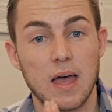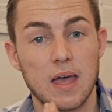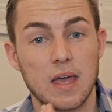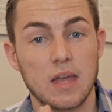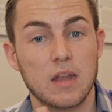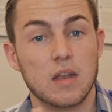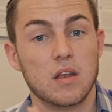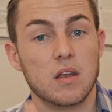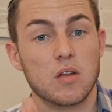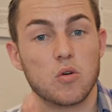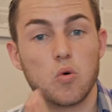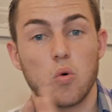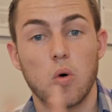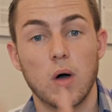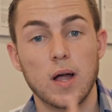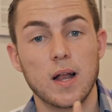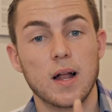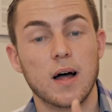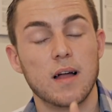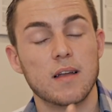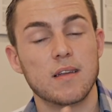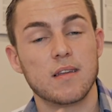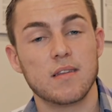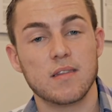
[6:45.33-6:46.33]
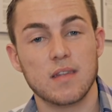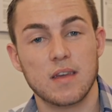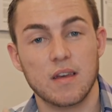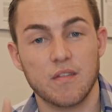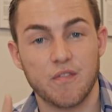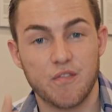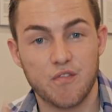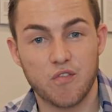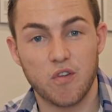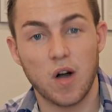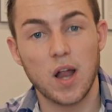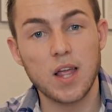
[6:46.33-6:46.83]
and quite honestly, it
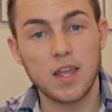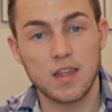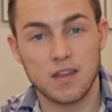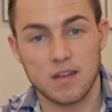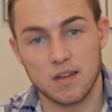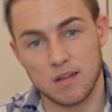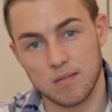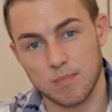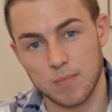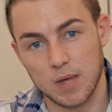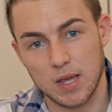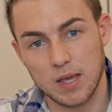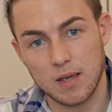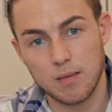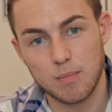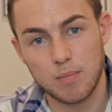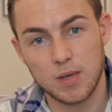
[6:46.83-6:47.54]
frightens me,